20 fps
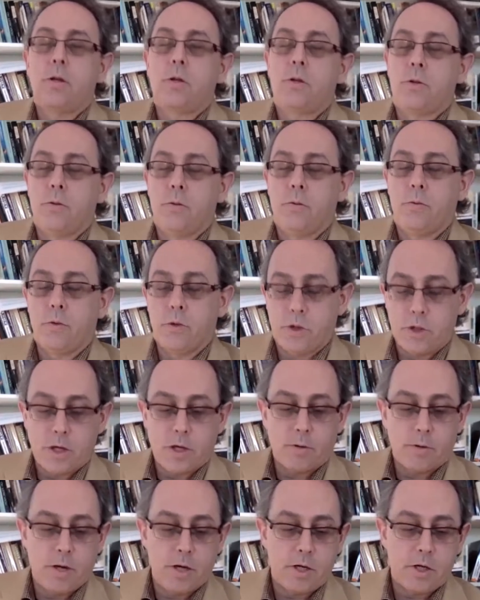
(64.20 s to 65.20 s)
to
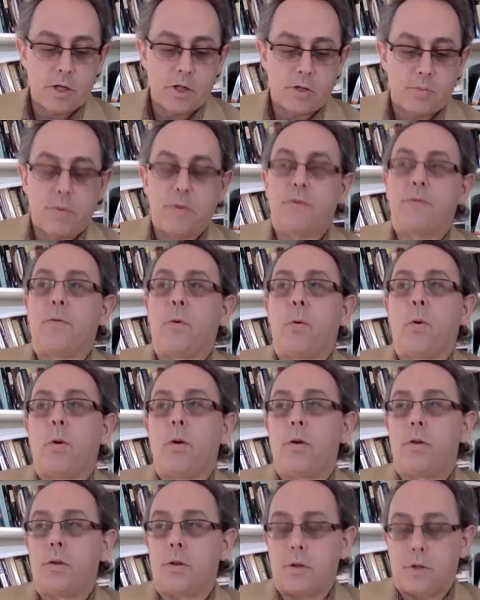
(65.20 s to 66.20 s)
generations
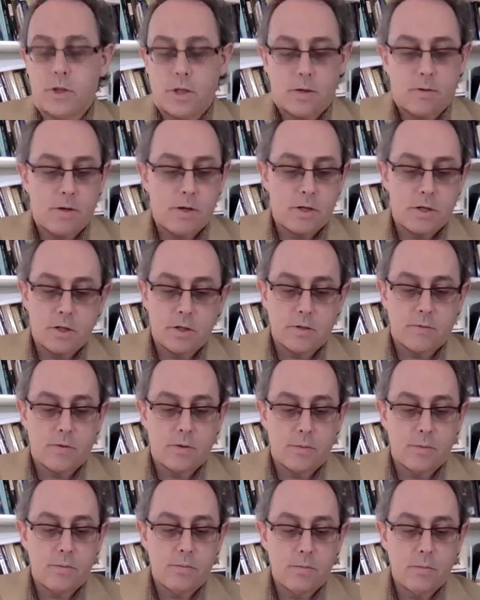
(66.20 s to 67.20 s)
before the generations of
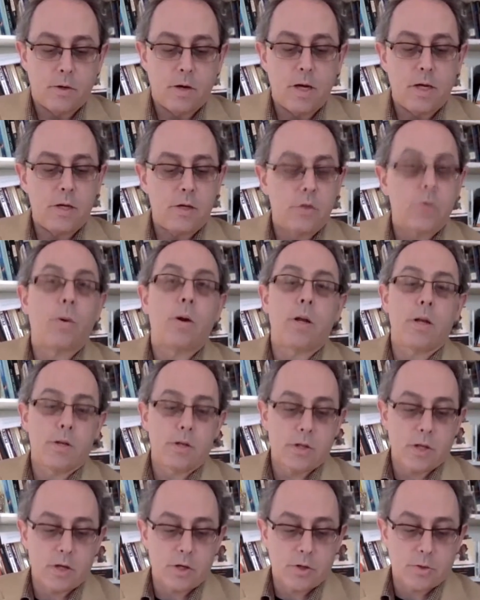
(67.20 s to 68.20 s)
the late 20th
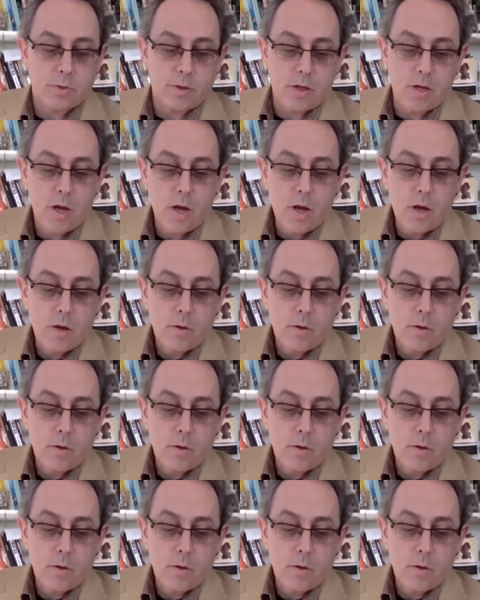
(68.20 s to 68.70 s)
century,